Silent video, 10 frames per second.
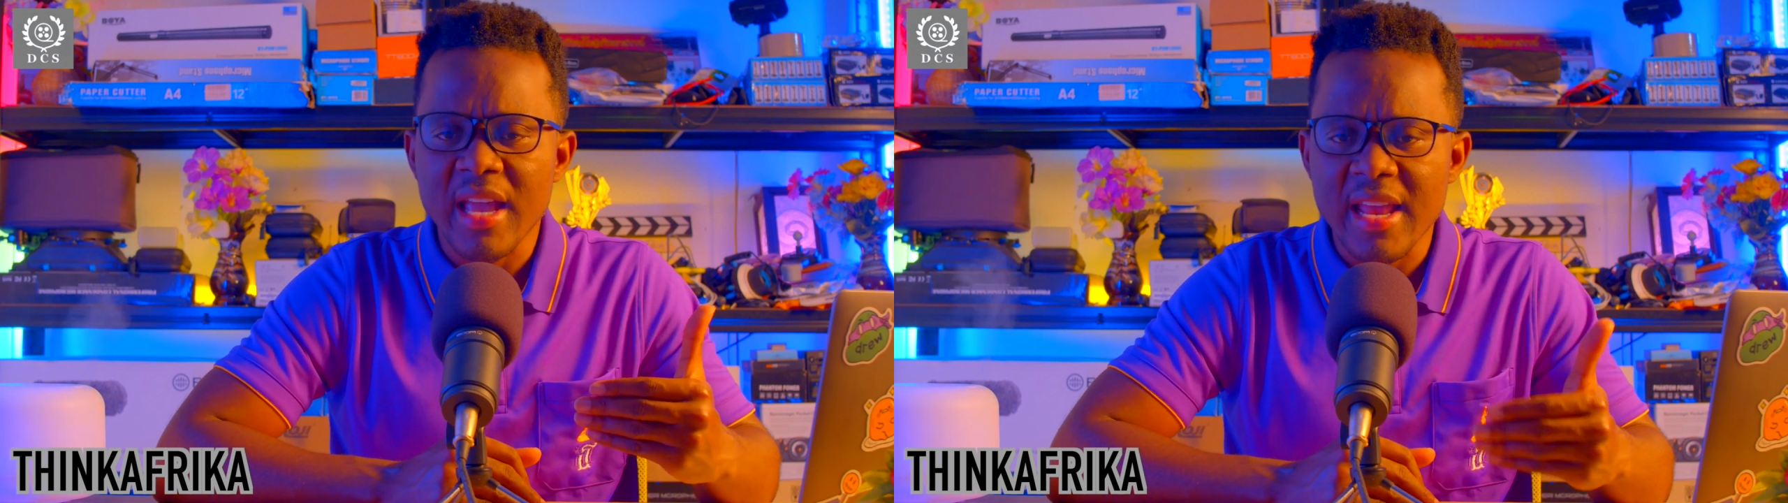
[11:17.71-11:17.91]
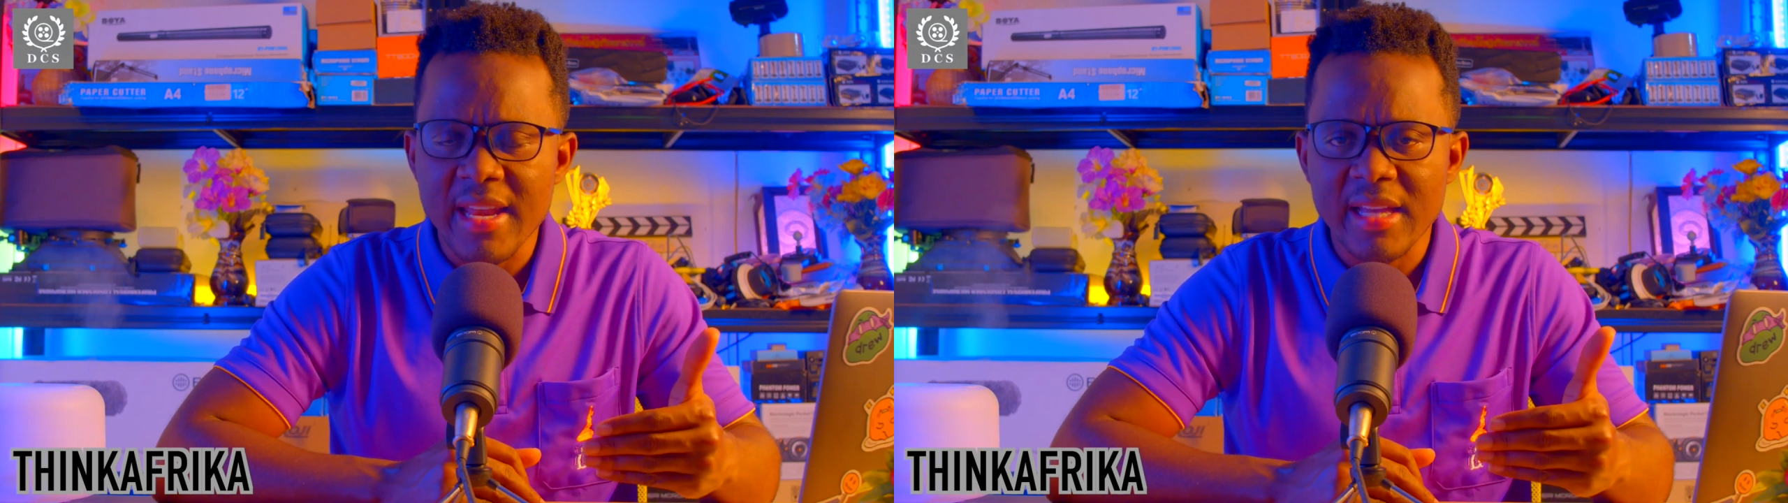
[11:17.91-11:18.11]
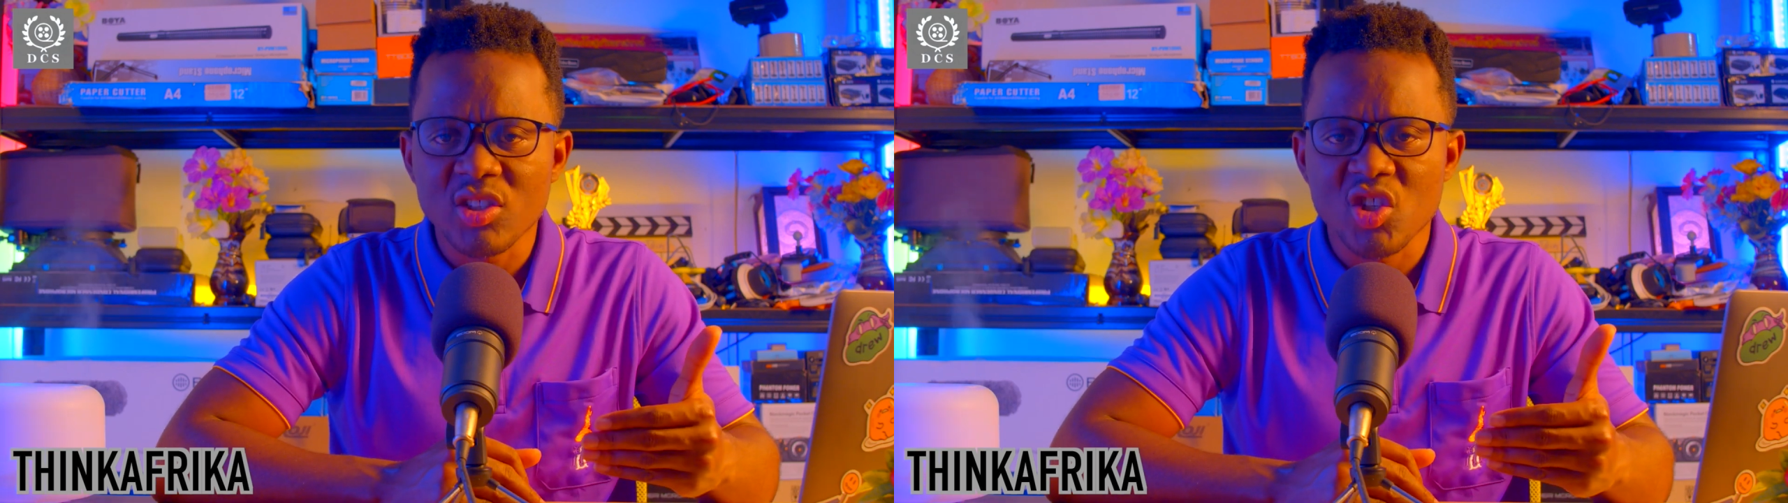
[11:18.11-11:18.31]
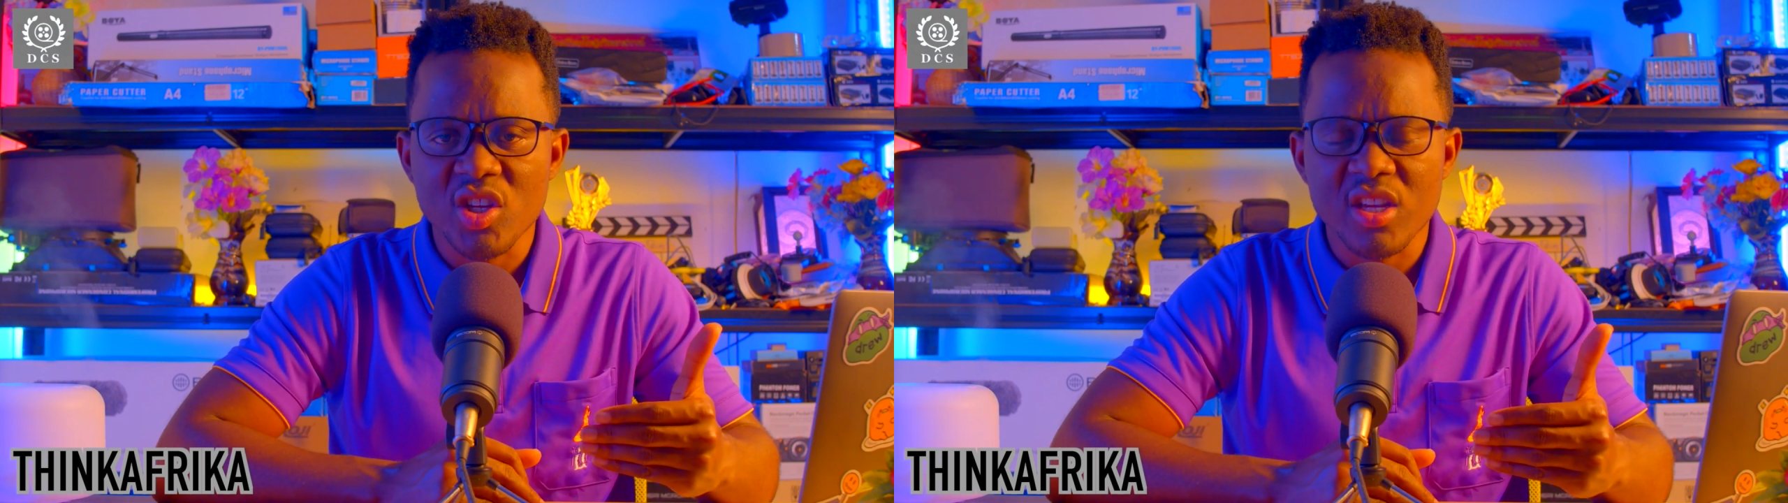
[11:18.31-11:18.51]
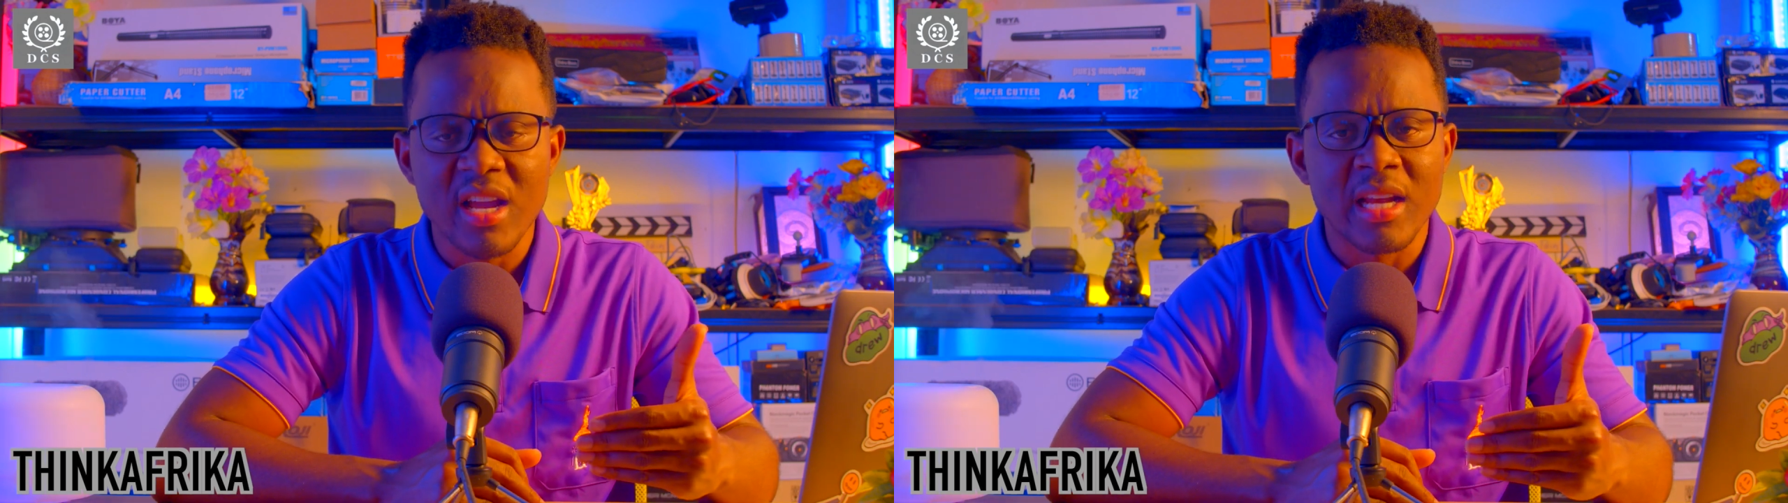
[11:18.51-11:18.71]

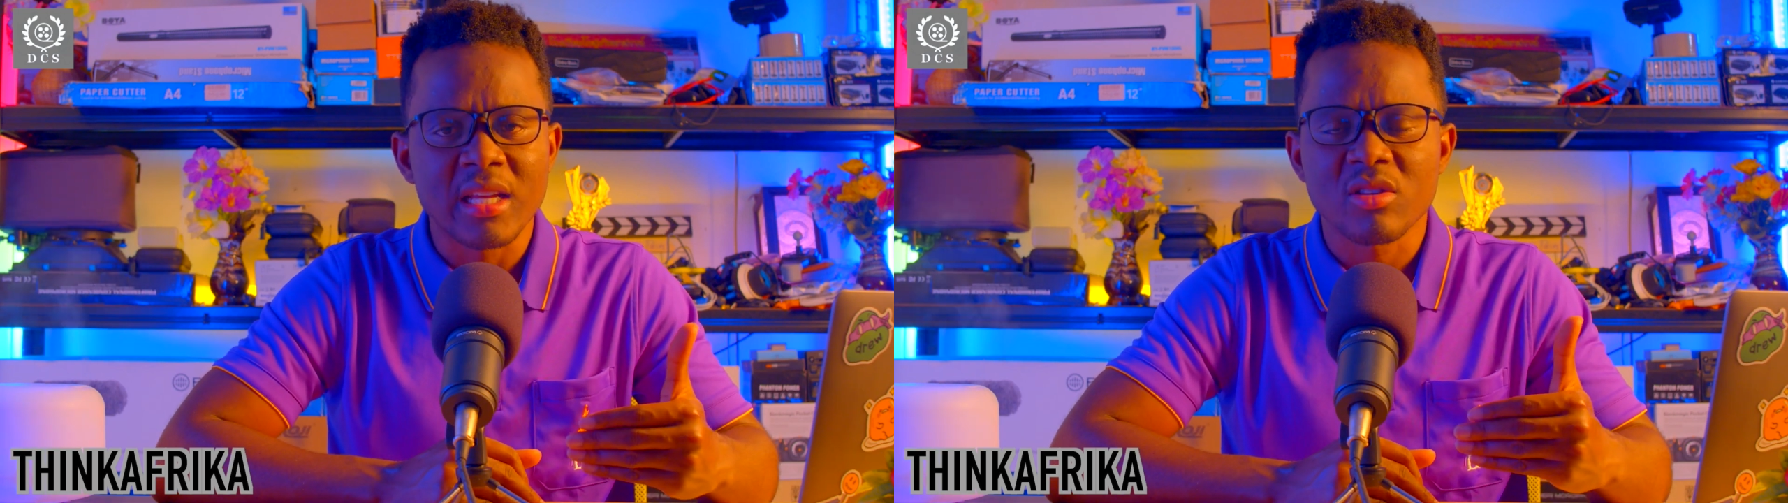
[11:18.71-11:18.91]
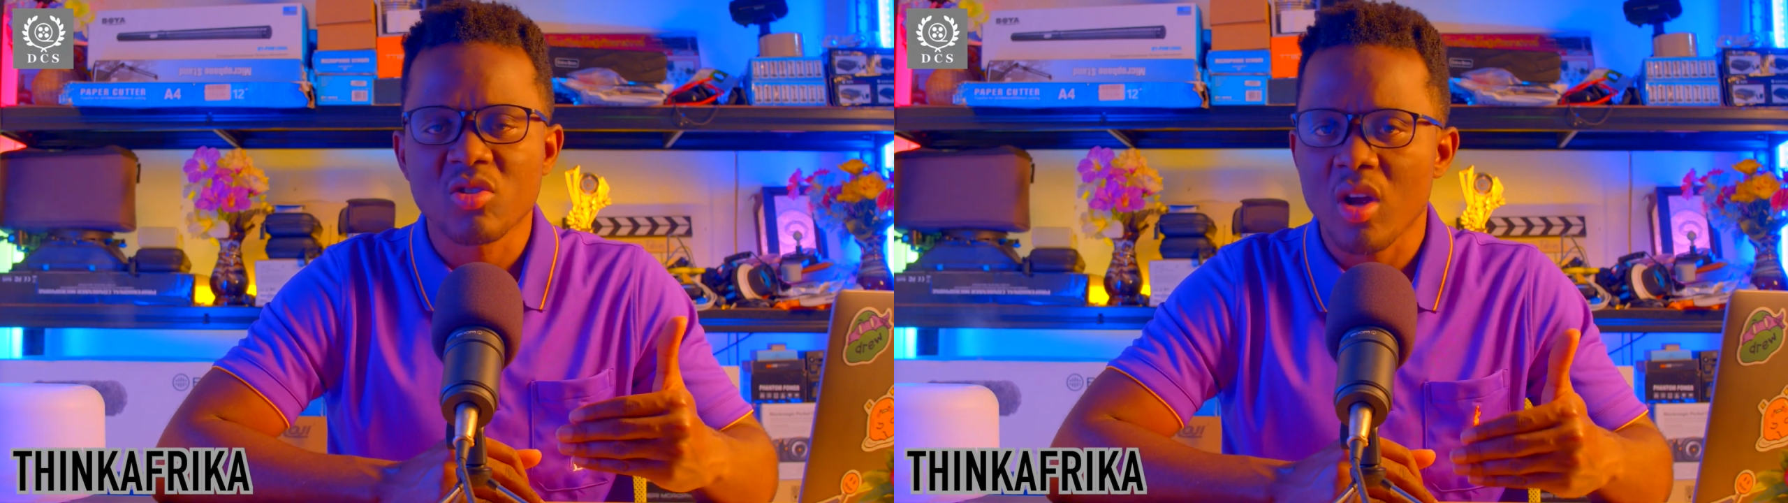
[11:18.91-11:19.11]
energy and the